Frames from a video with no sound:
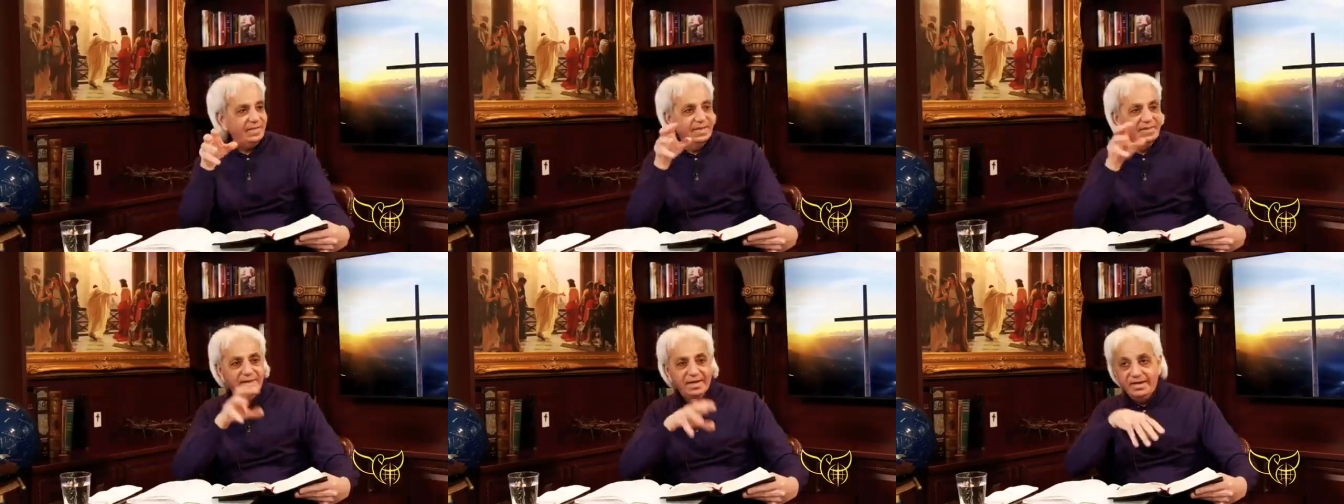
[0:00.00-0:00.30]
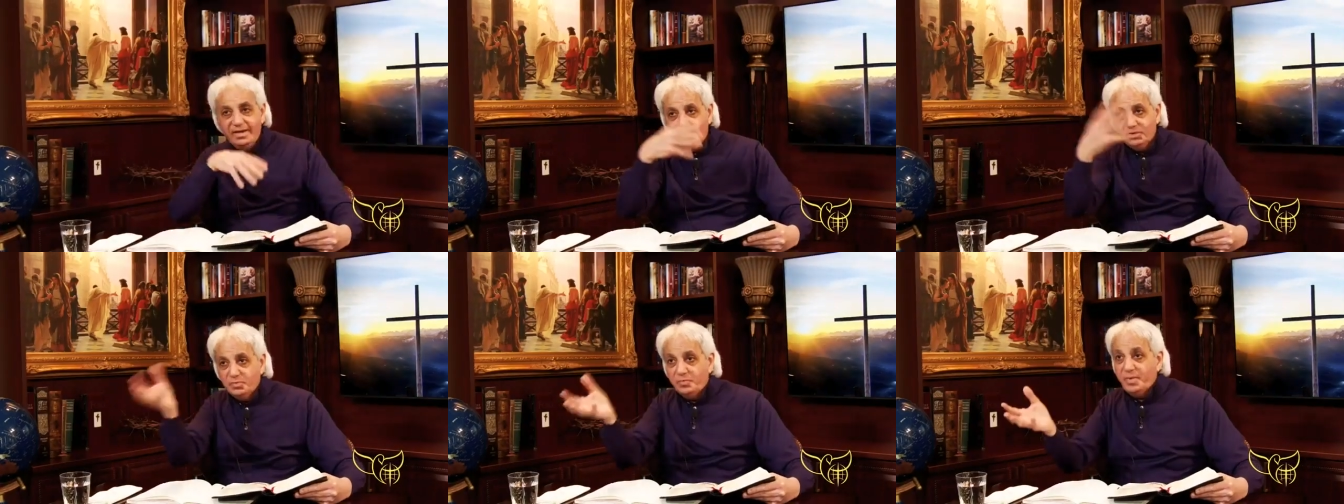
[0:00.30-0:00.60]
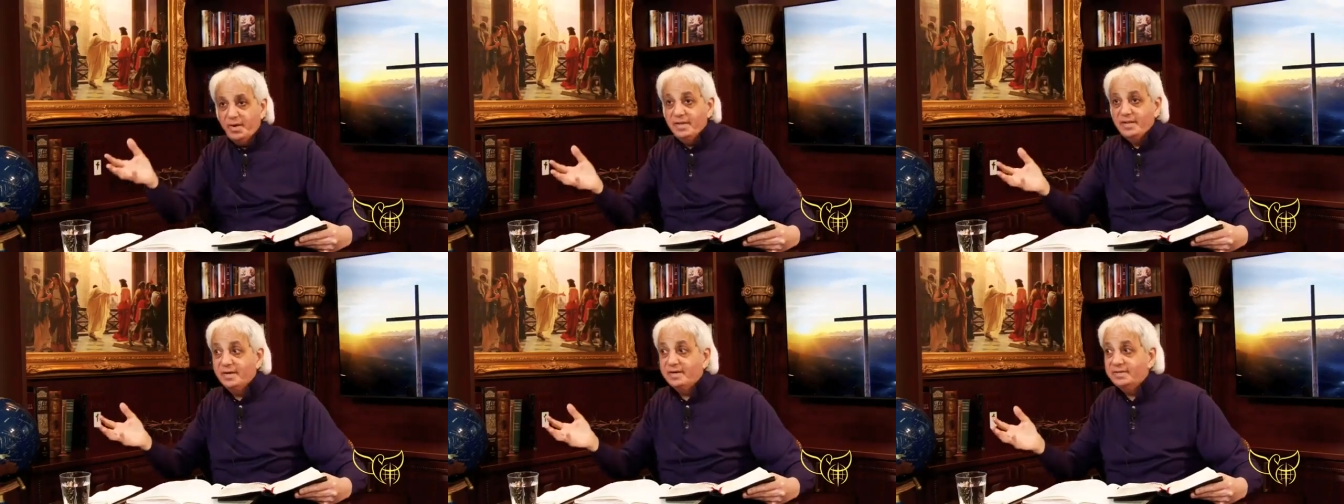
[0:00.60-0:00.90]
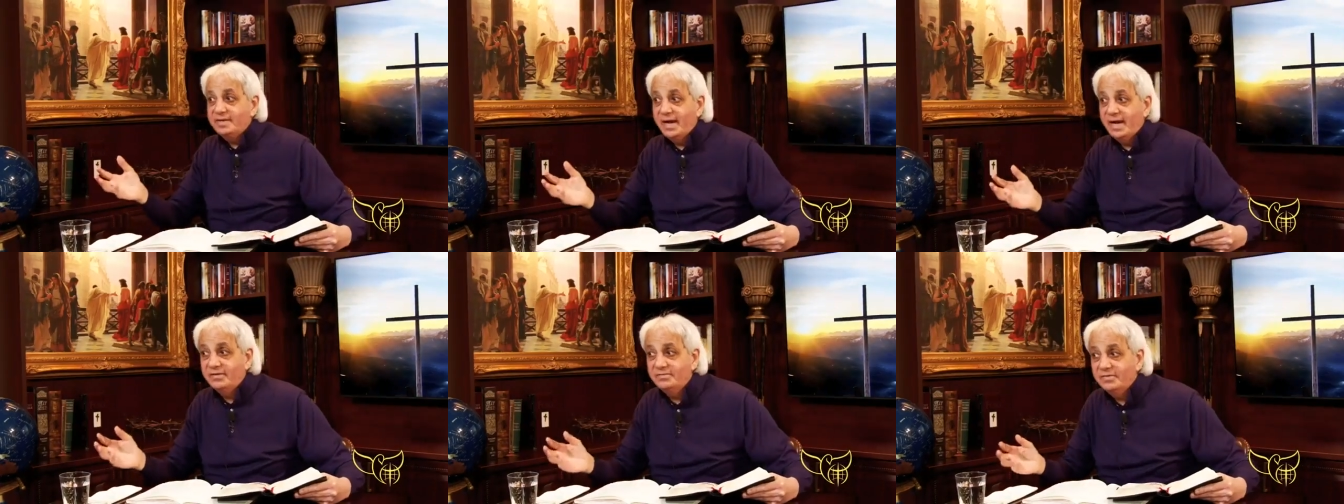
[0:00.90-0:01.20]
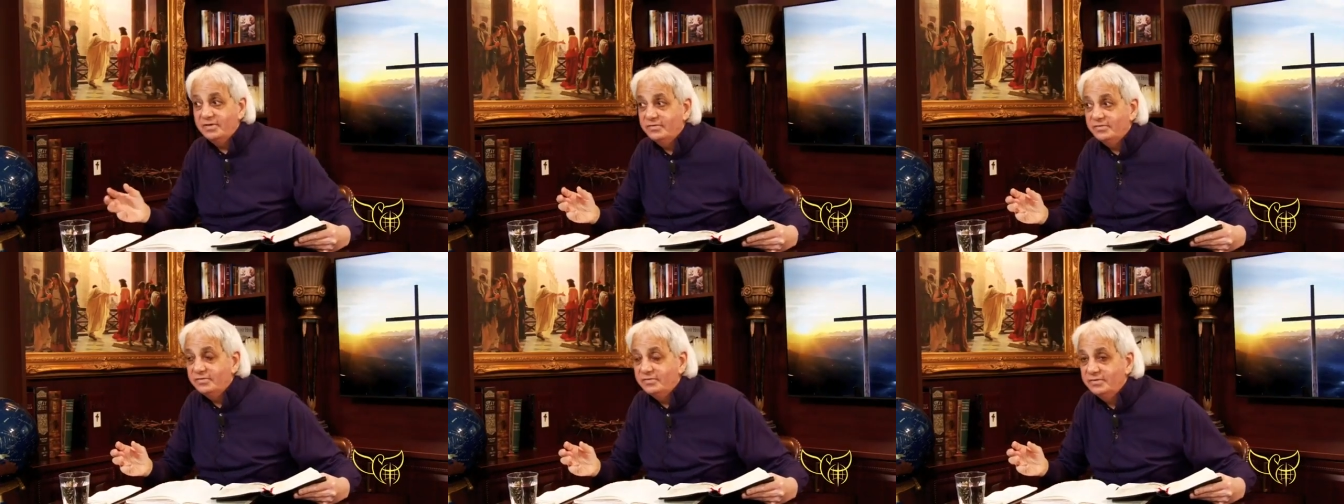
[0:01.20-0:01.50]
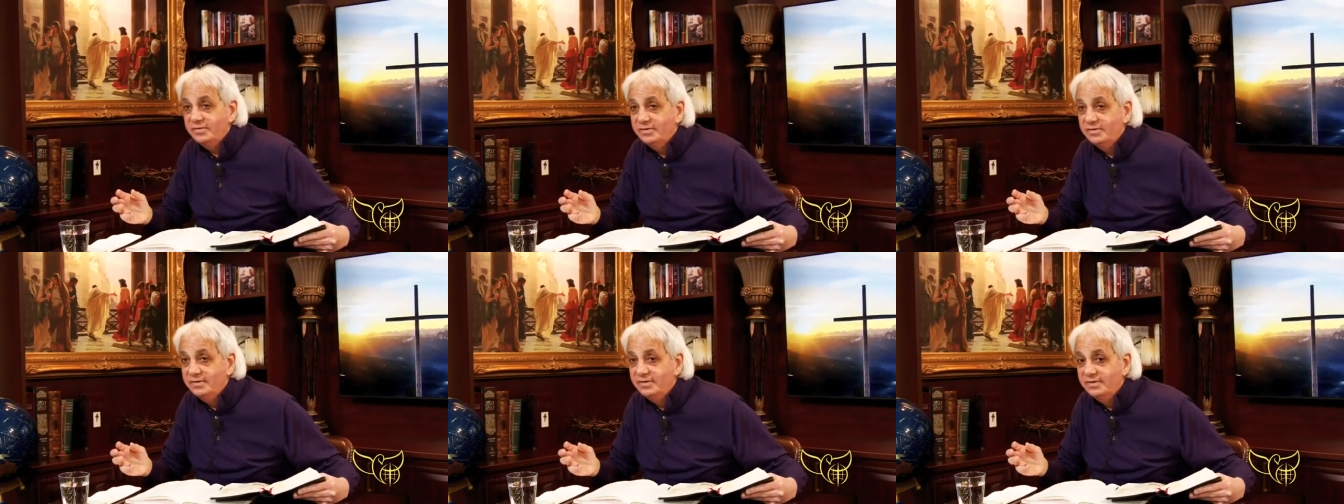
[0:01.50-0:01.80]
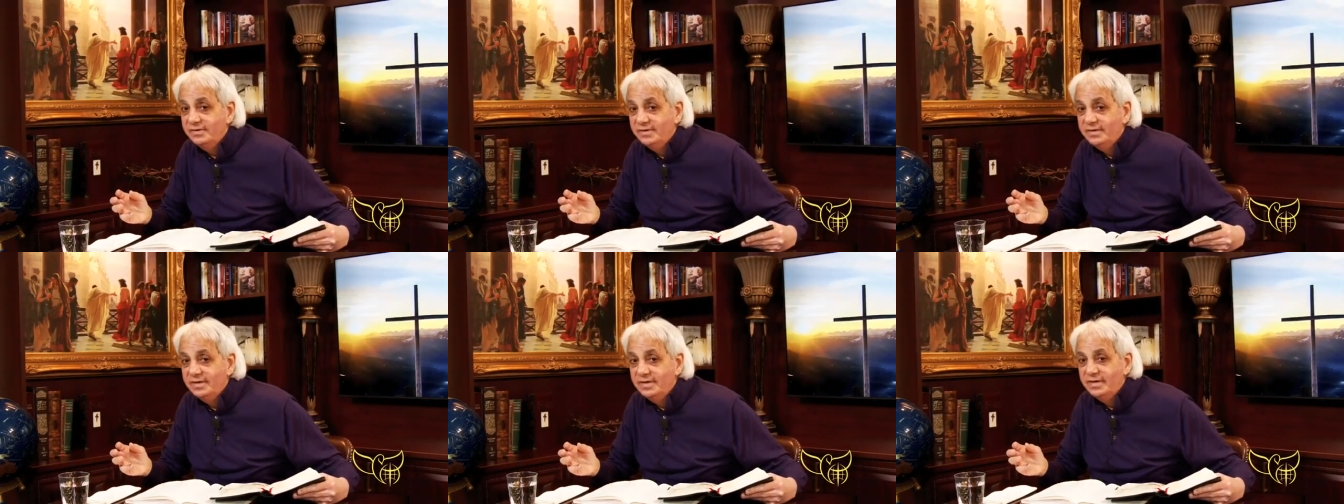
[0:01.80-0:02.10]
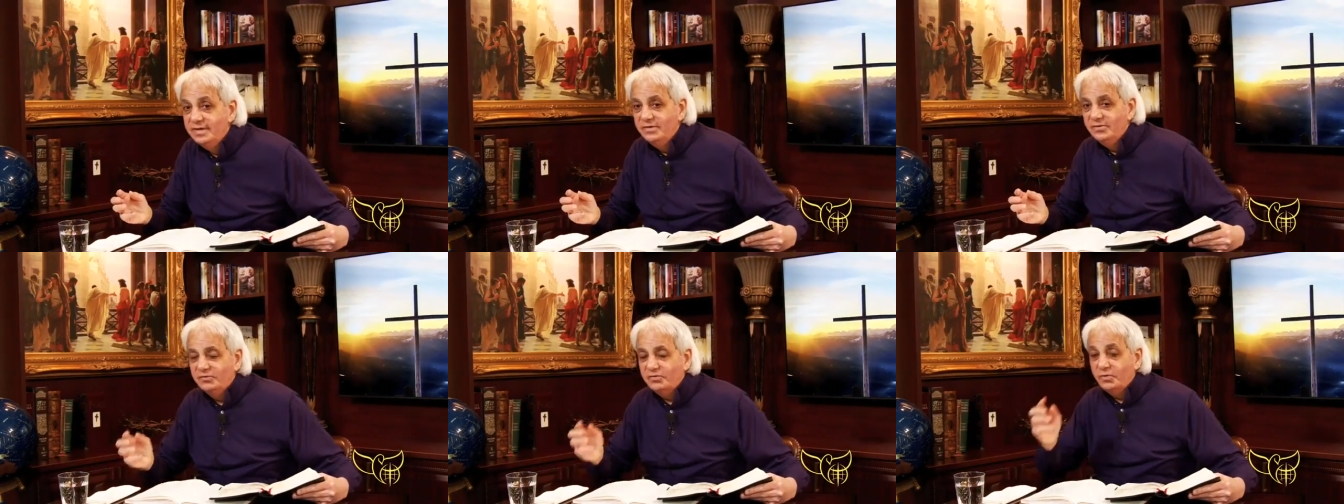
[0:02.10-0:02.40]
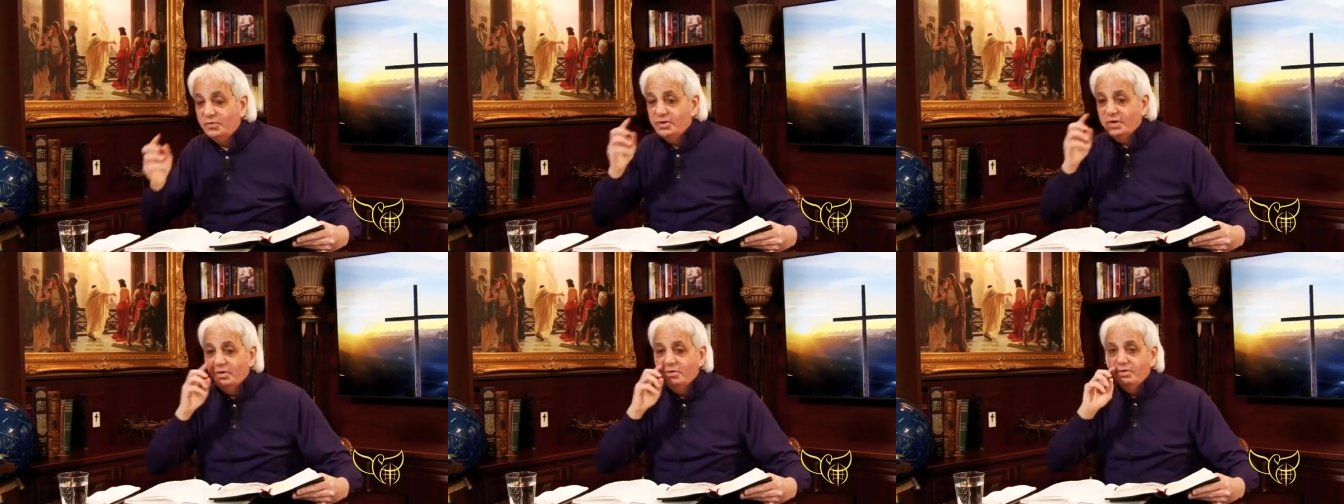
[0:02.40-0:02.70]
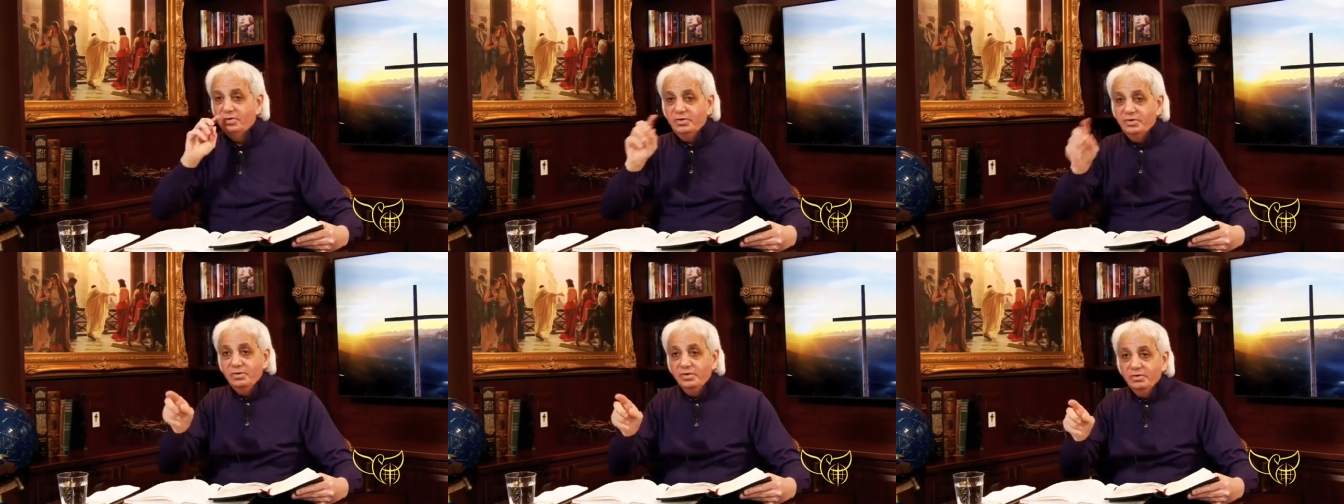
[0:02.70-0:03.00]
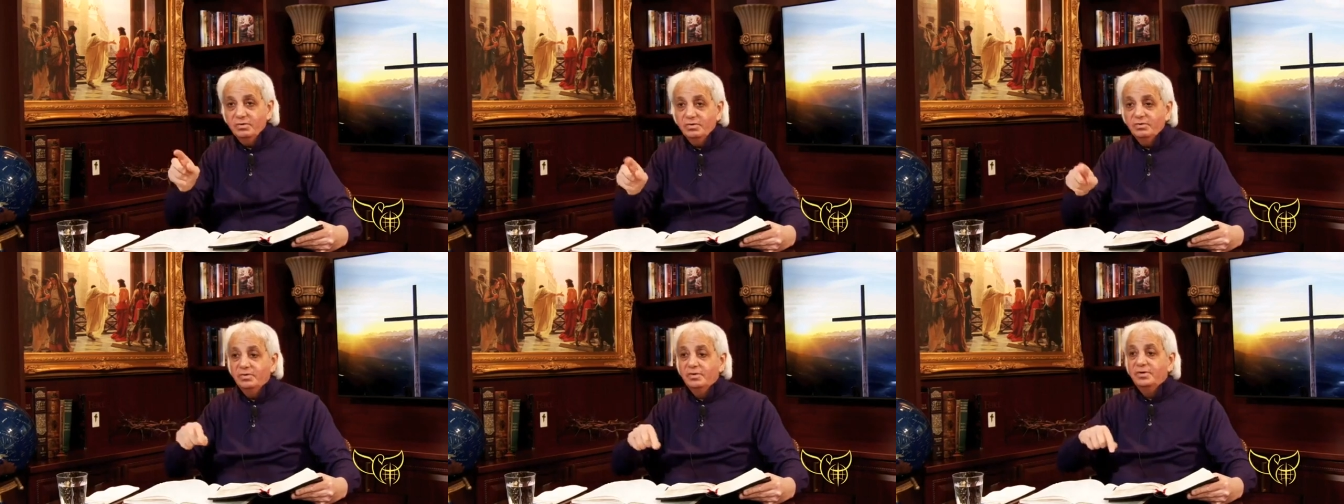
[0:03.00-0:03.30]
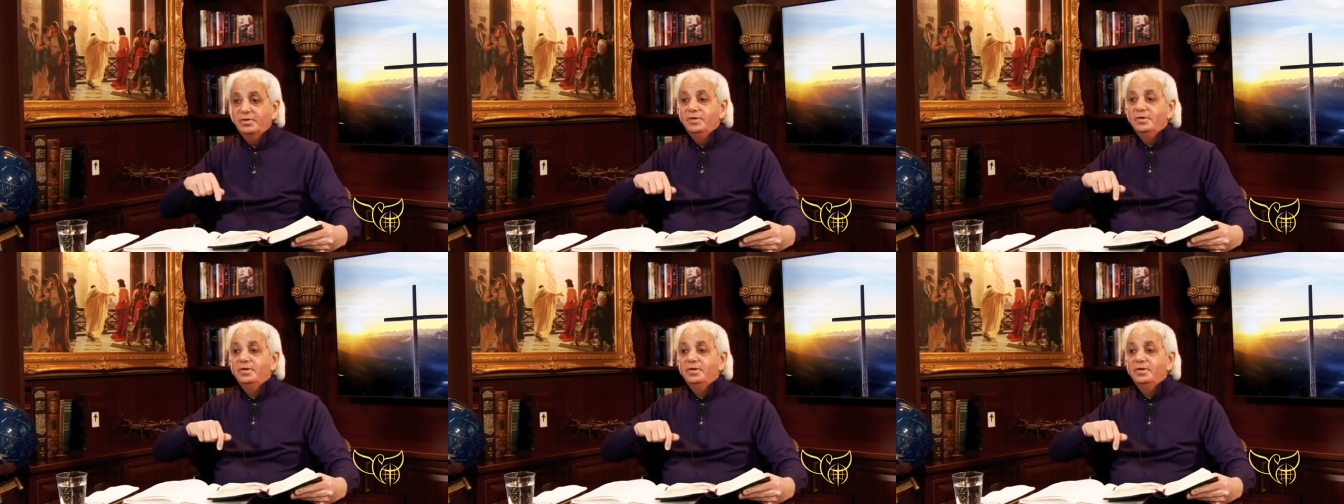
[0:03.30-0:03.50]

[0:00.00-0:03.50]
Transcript: They need to pay their taxes. So the Lord knew,